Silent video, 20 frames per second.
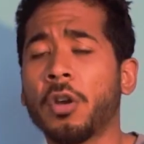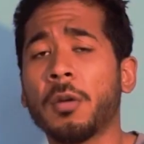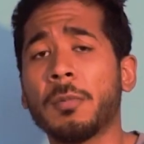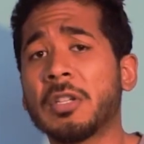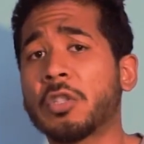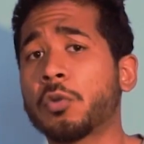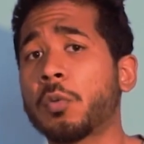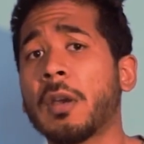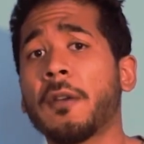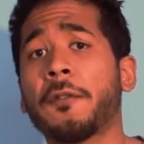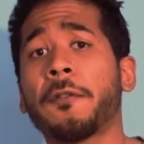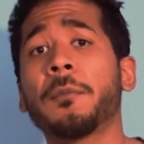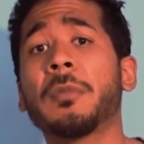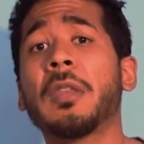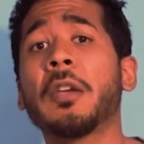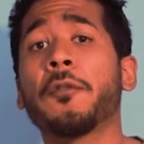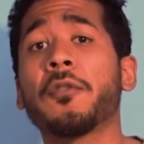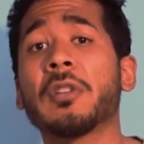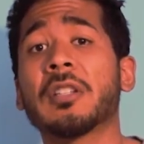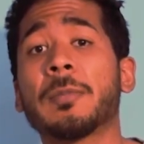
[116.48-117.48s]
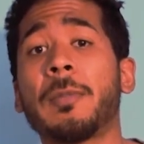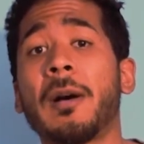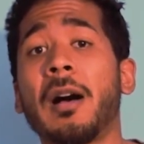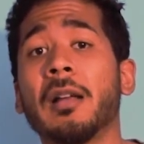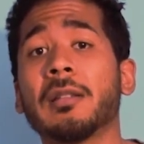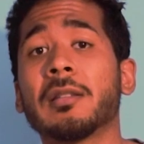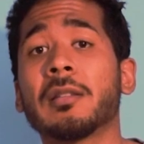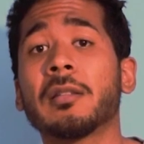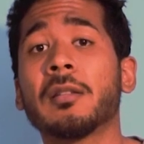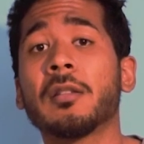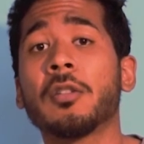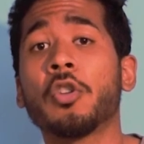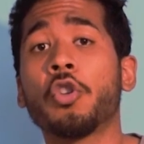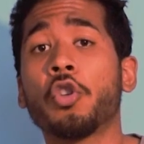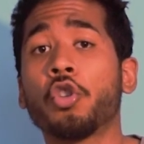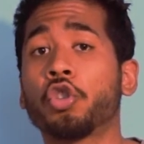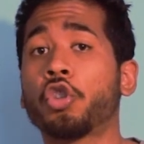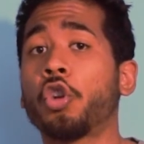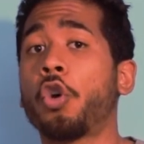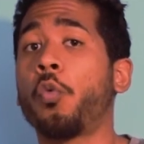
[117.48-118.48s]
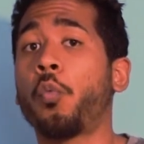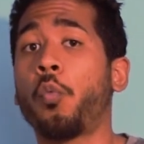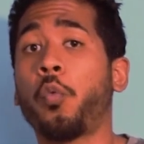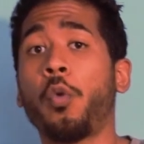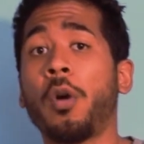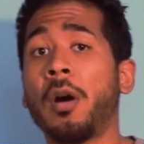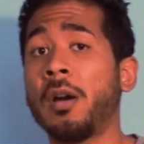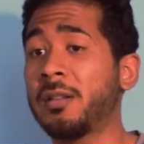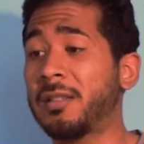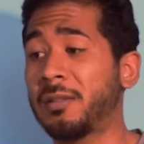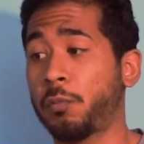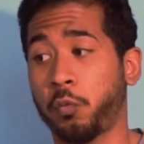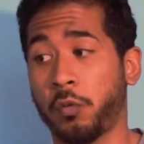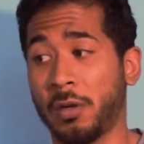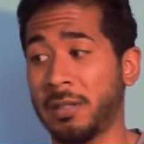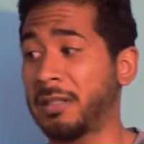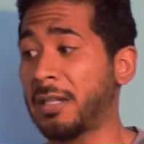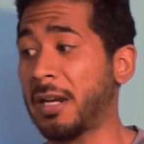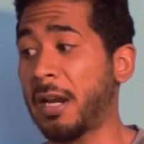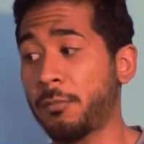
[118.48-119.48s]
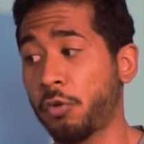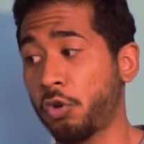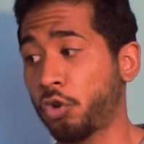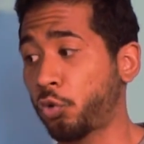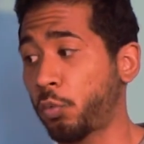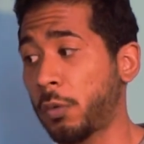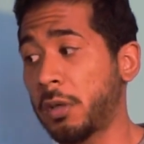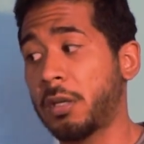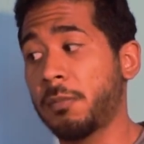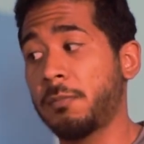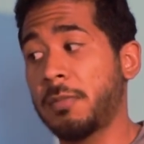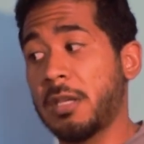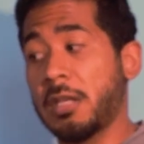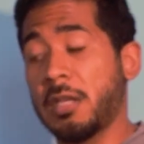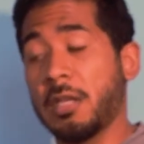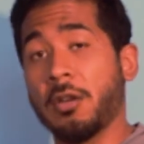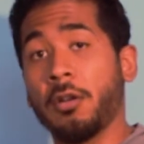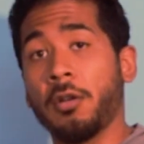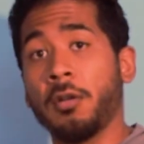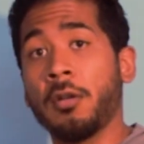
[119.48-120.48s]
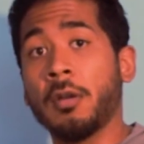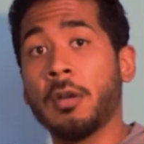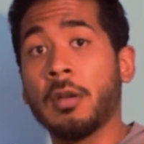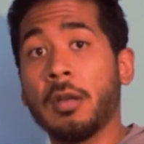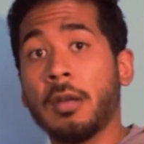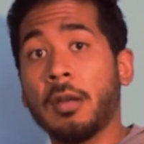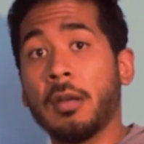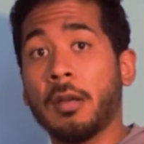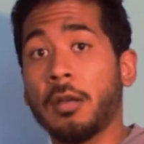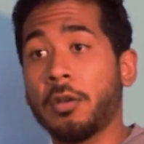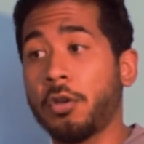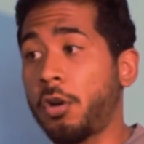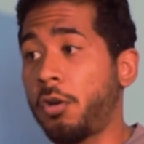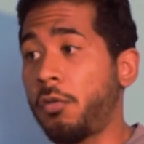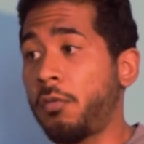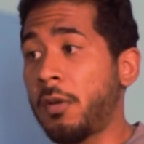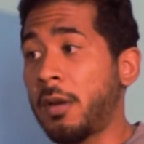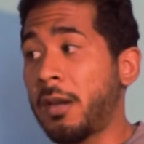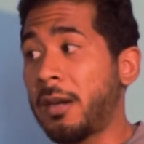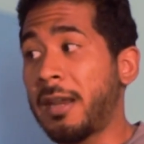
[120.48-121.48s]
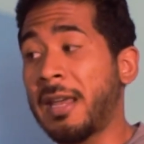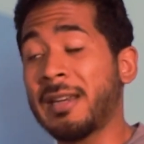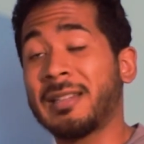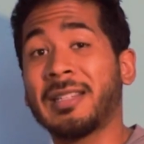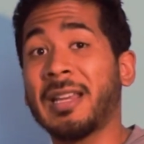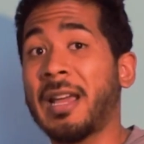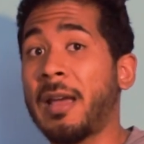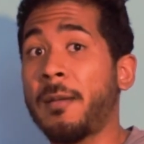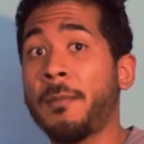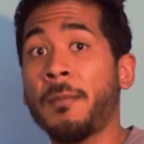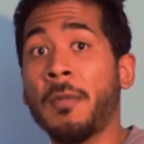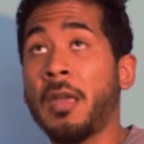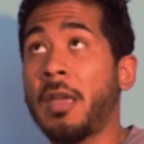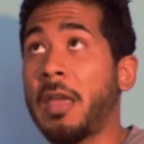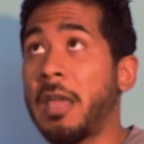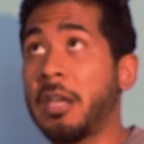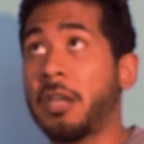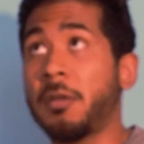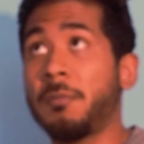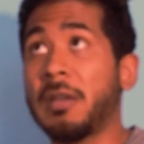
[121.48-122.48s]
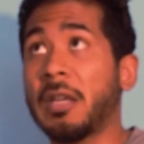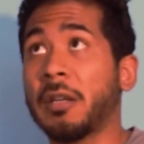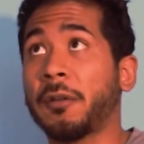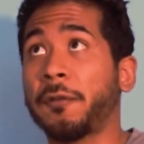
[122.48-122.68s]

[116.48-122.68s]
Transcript: going to be swinging from different spots. So one time your swing can be here, next time it can be as